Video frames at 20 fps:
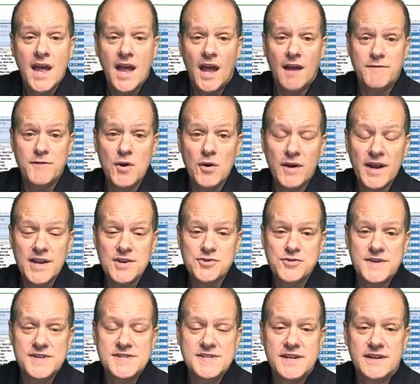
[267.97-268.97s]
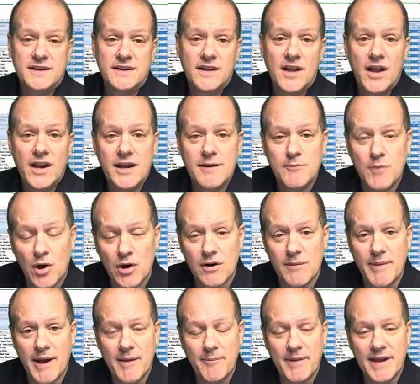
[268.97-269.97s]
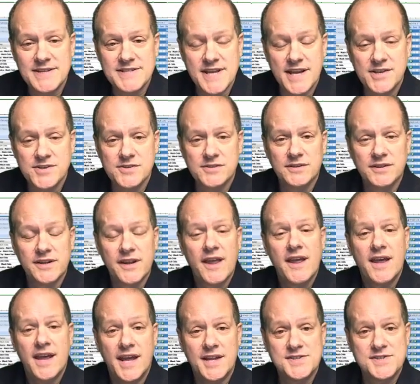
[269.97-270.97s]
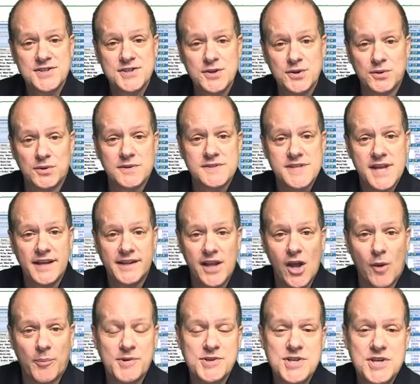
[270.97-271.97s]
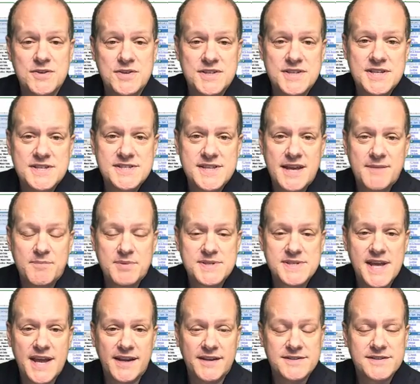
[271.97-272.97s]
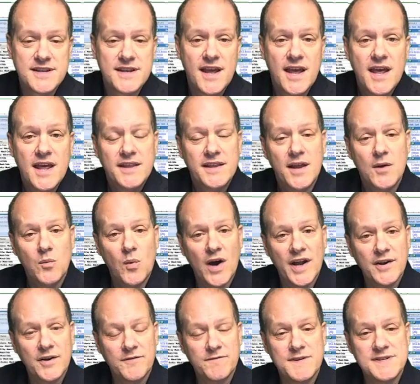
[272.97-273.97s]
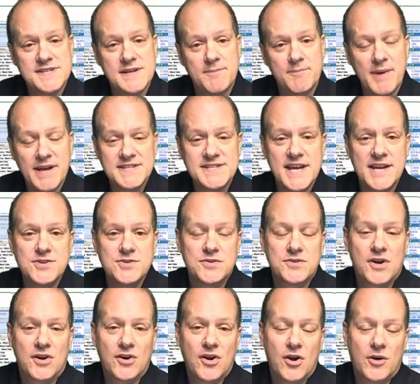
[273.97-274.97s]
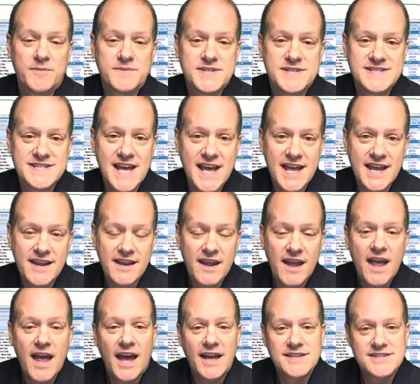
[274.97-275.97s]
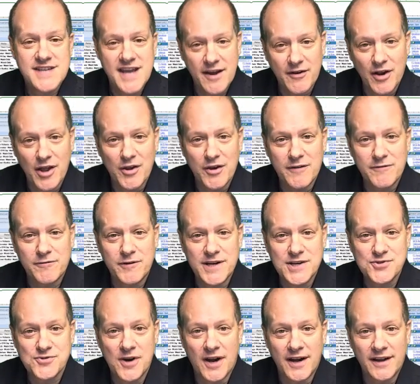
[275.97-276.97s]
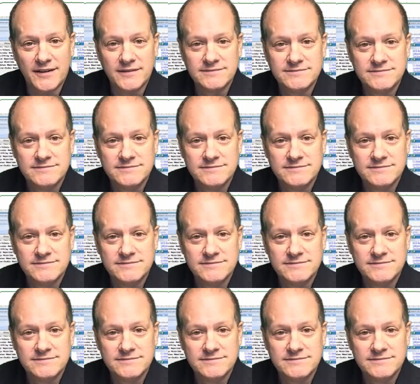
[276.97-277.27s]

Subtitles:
If you're interested in learning more about BetAngel, its tools, and the opportunities they present, then why not visit betangel.com today and download a free trial.